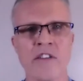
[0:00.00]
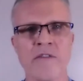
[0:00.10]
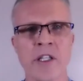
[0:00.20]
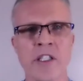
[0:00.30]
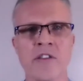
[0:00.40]
of
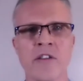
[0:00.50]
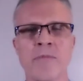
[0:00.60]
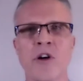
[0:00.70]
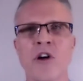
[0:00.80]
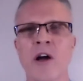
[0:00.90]
Ministry
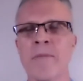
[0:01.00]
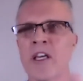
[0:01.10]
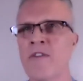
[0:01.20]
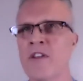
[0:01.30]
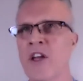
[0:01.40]
program,
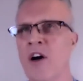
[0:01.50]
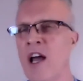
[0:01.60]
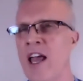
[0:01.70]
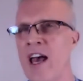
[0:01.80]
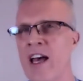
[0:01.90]
even though
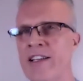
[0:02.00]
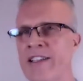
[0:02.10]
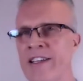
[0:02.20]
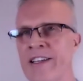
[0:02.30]
I had